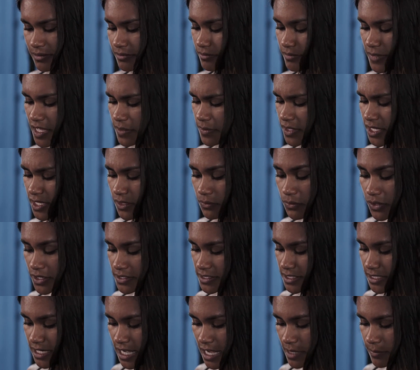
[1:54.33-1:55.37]
Maybe he
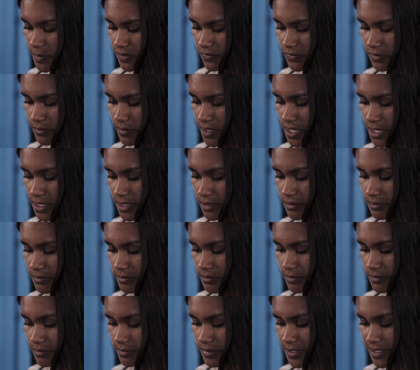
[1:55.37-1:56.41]
wasn't aiming for me,
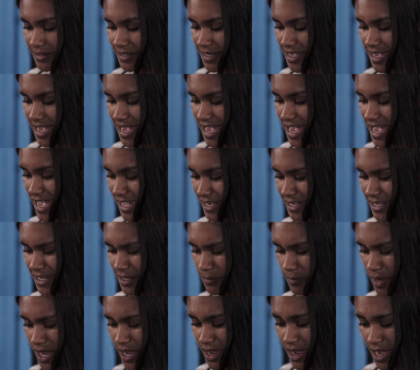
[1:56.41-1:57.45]
but had it hit
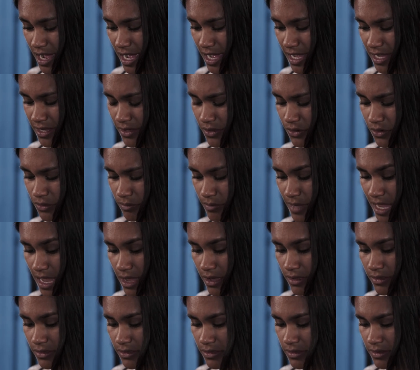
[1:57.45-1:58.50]
my eye or
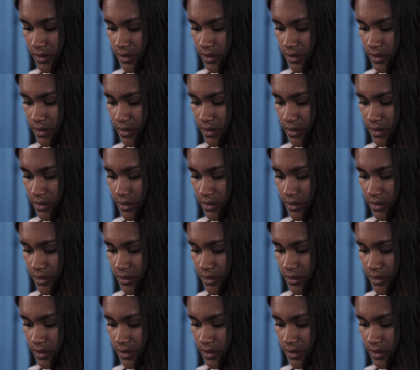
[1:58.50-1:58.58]
mouth,